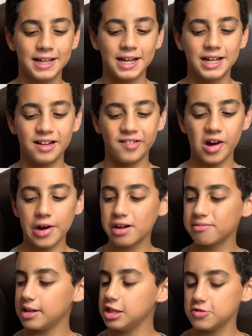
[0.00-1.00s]
Now I
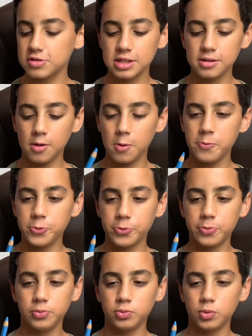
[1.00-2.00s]
recommend using
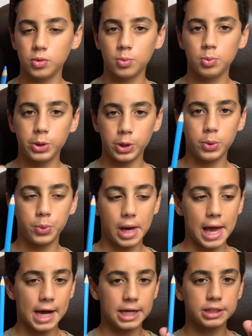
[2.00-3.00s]
blue
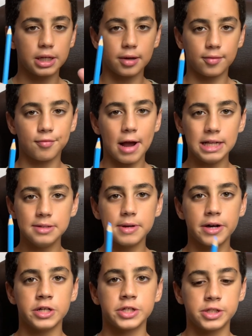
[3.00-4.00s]
and red
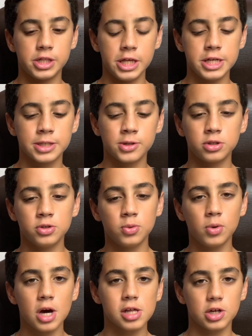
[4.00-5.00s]
because these two
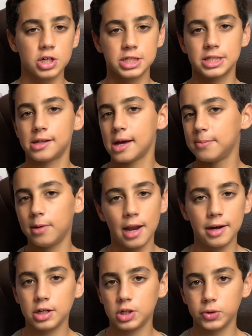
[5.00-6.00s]
colors, they blend
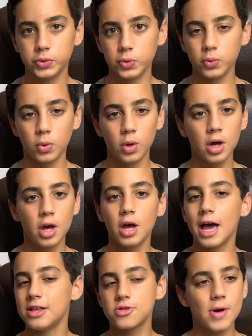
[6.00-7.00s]
into
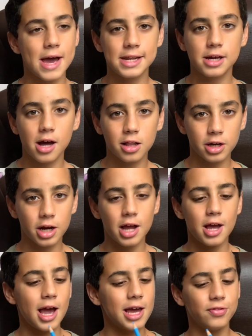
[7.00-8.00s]
any color,
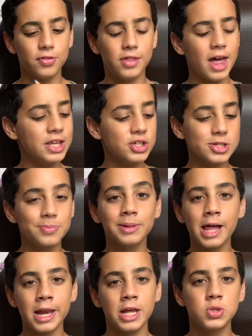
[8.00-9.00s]
and they just
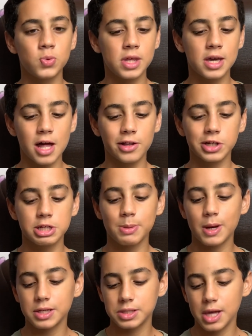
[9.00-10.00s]
blend into the colors
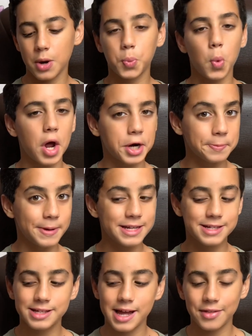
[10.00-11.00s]
because they're
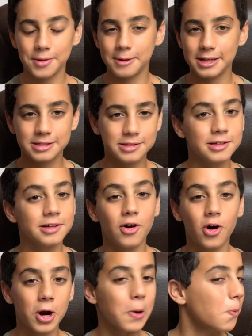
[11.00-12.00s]
water-based and the paints
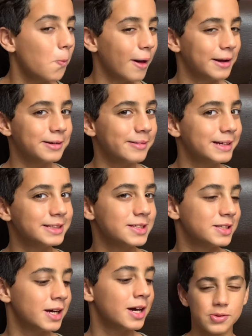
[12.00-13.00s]
are water-based.
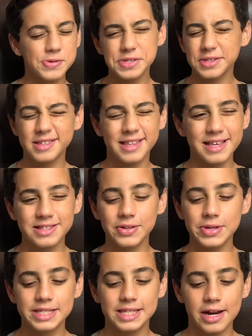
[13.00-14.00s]
It's easily
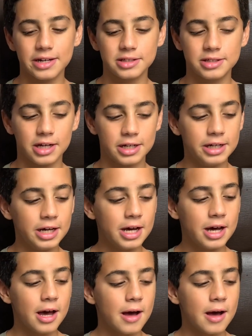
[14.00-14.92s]
said and done.